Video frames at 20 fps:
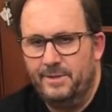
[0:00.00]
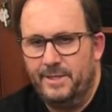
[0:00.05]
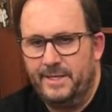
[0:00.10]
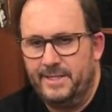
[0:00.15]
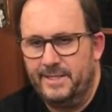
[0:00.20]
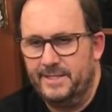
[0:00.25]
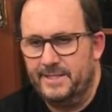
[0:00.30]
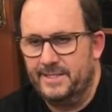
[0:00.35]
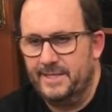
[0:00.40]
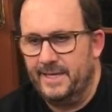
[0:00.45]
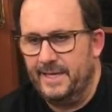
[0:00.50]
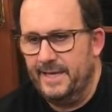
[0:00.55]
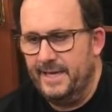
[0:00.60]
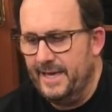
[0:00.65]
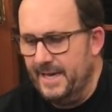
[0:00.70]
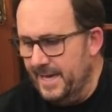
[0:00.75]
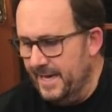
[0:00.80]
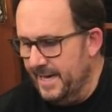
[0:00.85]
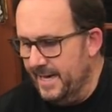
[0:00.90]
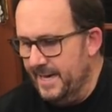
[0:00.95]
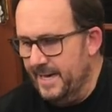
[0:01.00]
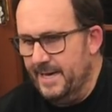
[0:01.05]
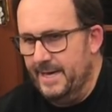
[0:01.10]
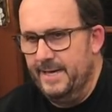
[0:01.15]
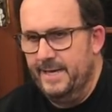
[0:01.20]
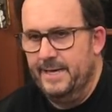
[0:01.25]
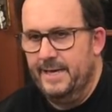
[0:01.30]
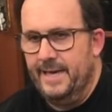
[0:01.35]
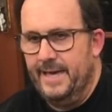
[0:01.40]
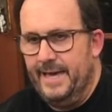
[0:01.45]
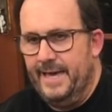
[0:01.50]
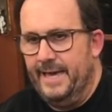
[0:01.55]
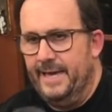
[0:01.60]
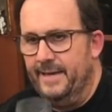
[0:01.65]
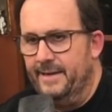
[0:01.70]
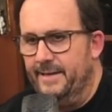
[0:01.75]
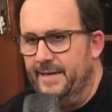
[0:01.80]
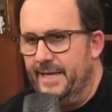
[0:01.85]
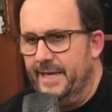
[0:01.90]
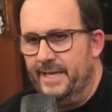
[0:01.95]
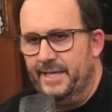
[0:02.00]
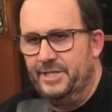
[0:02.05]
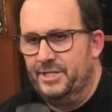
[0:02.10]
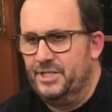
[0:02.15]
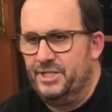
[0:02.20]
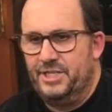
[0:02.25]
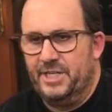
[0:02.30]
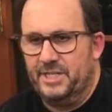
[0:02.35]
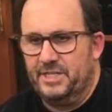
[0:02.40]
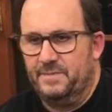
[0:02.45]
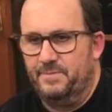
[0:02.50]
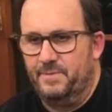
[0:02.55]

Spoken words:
You can see. And is just